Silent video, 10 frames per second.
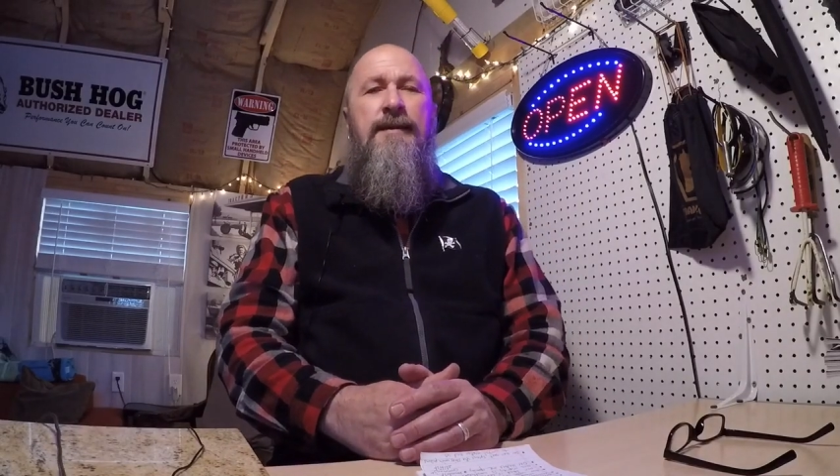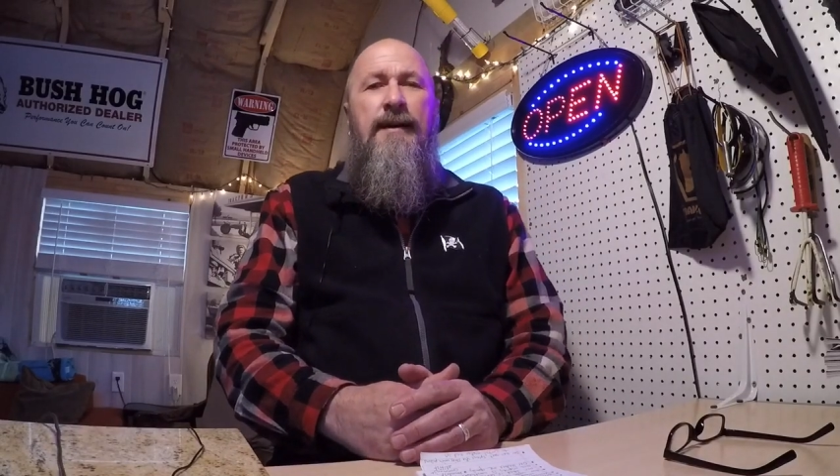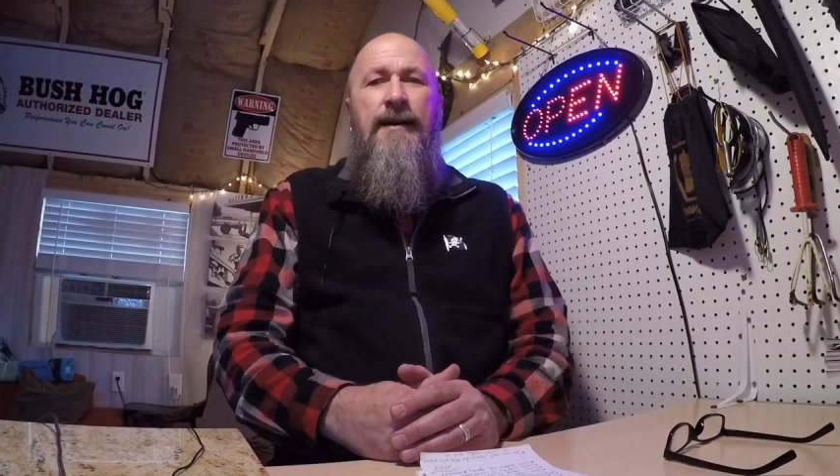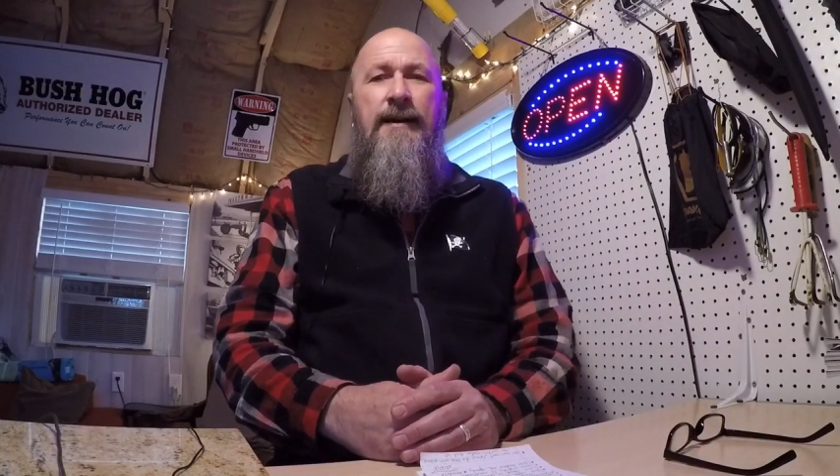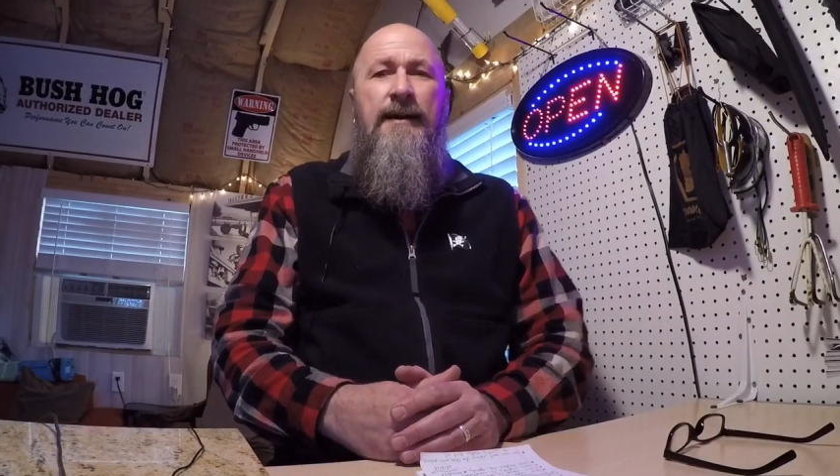
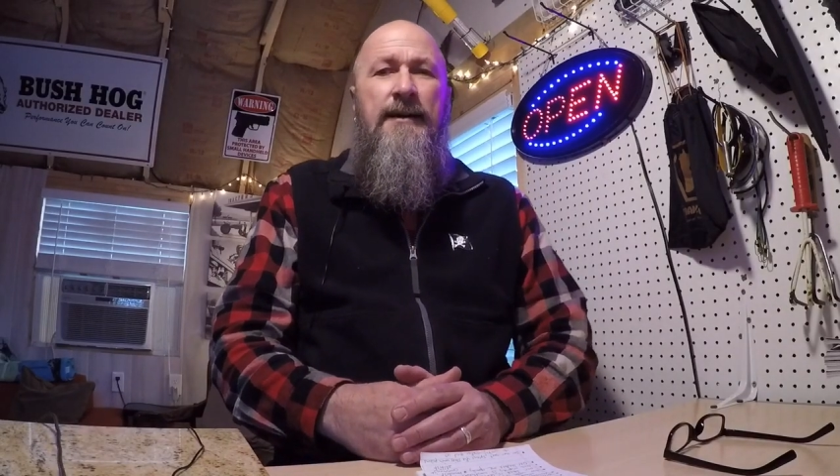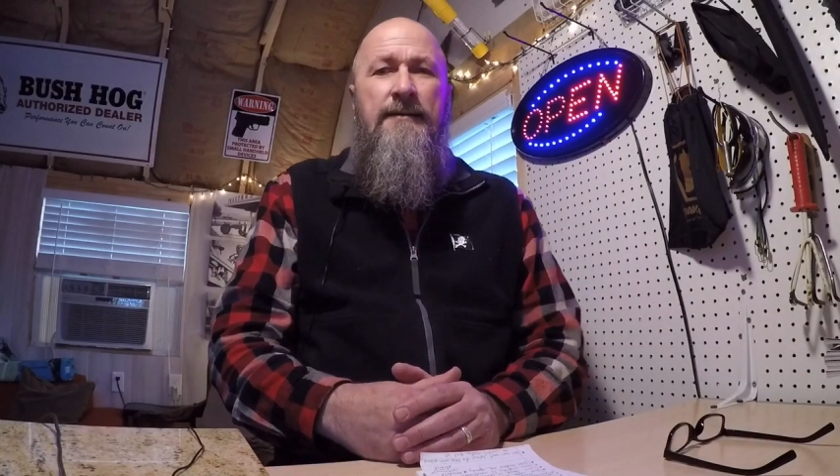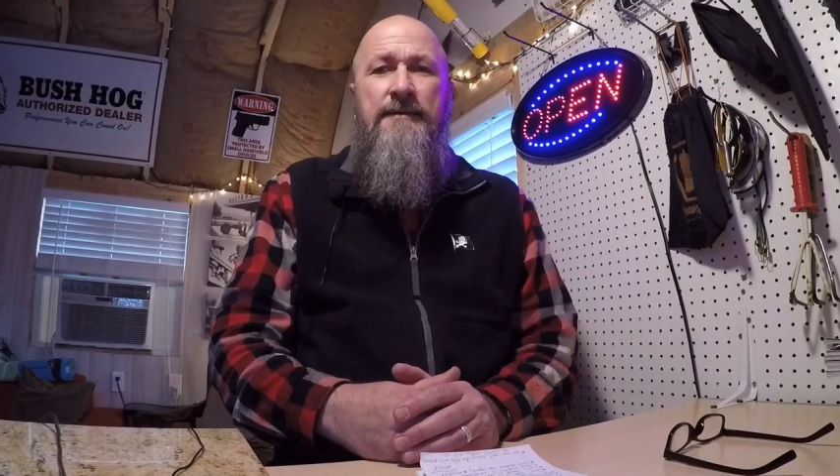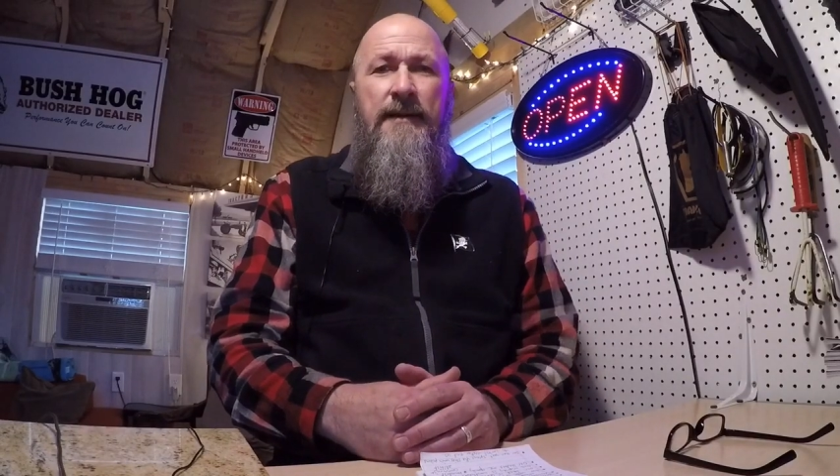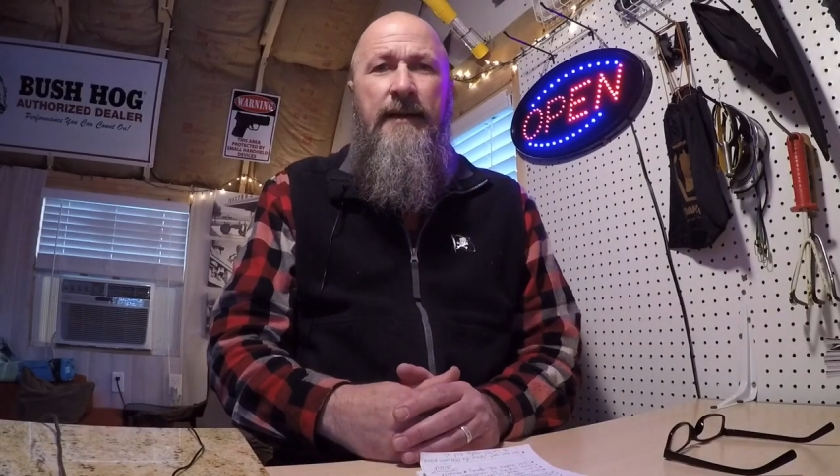
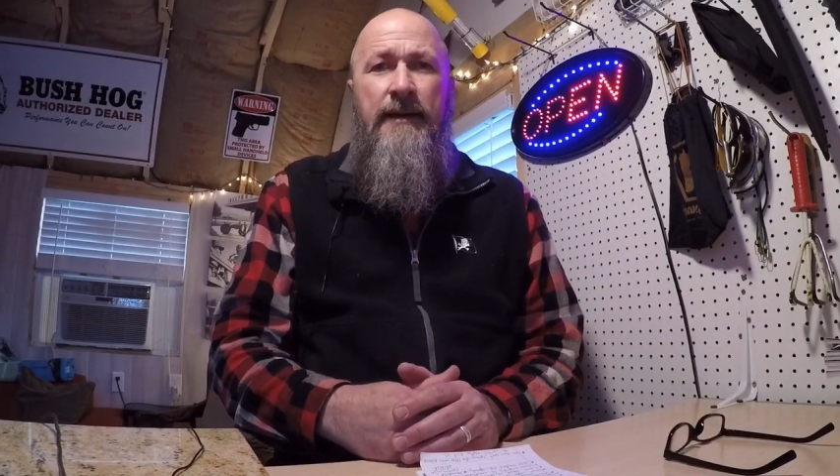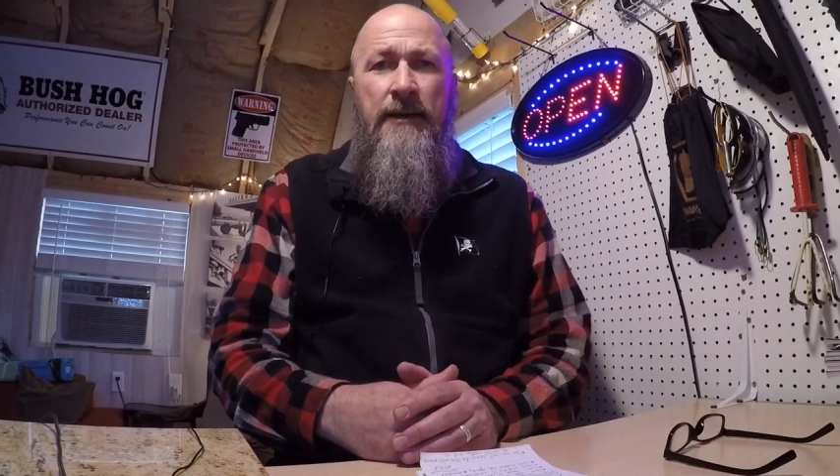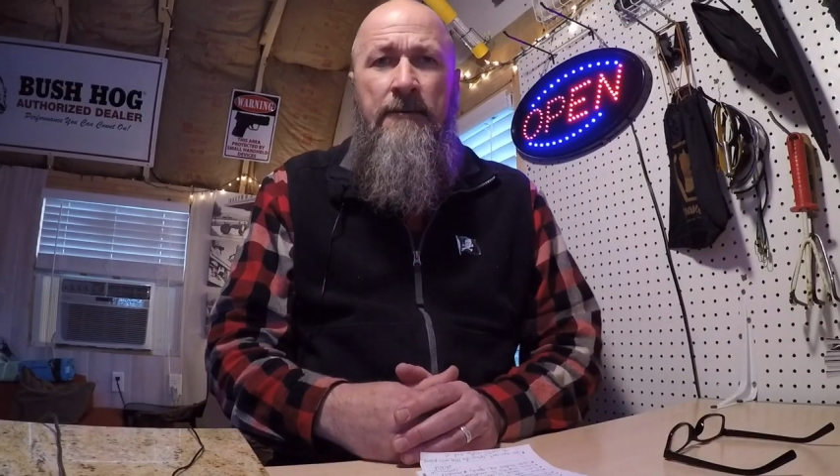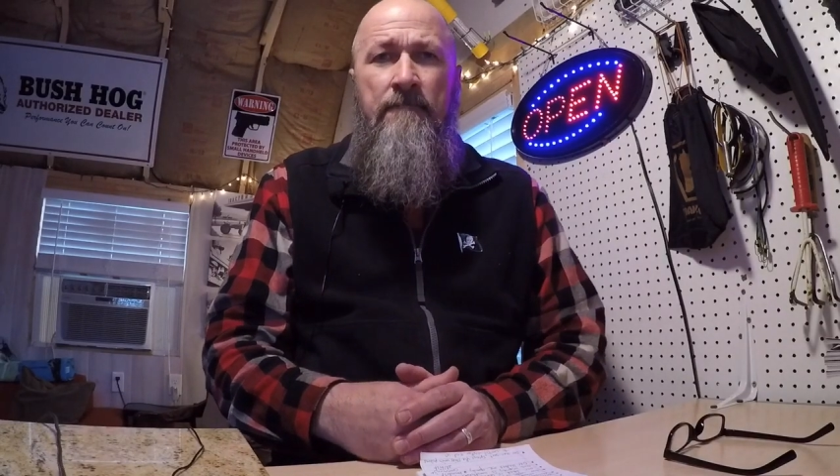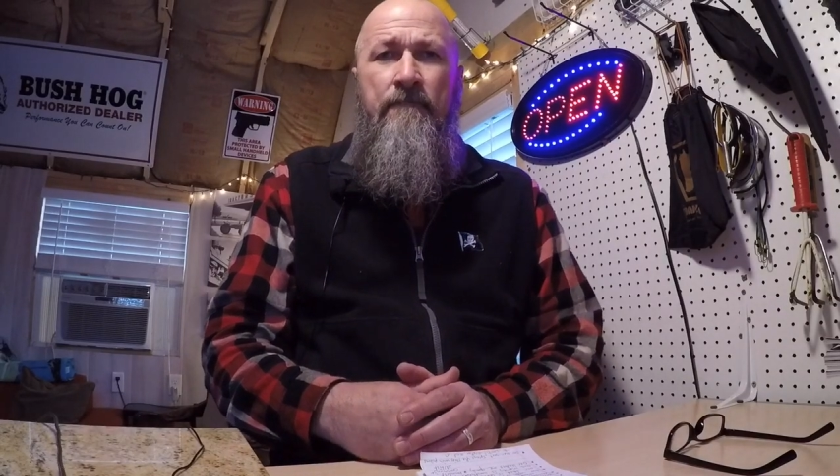uh, to
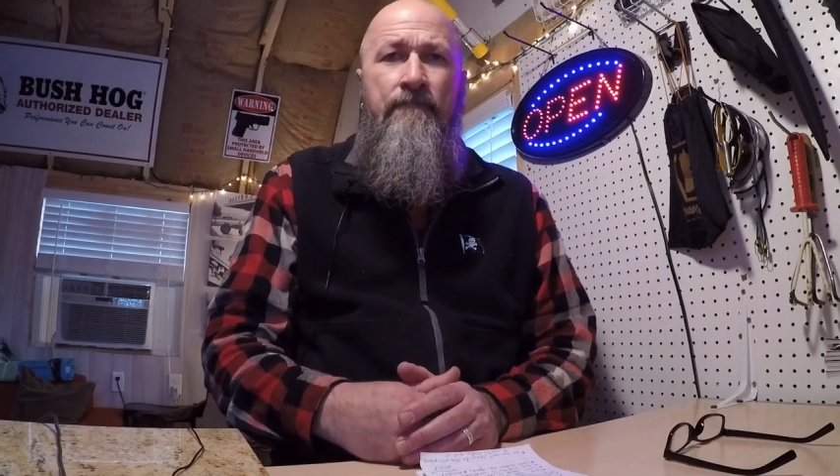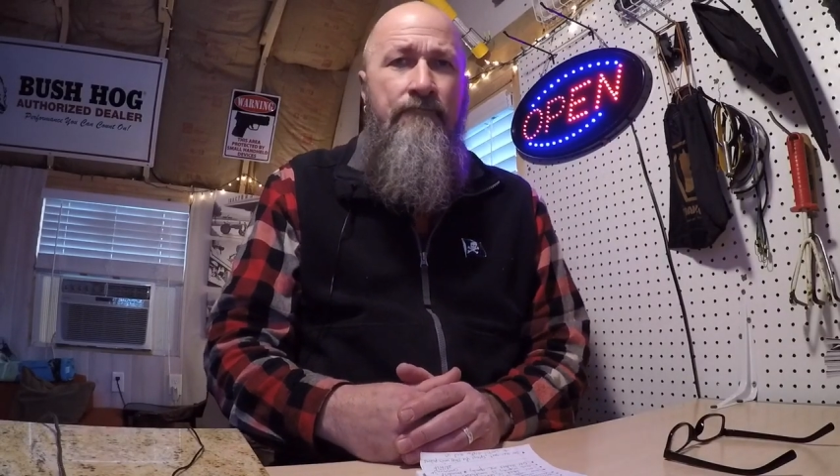him,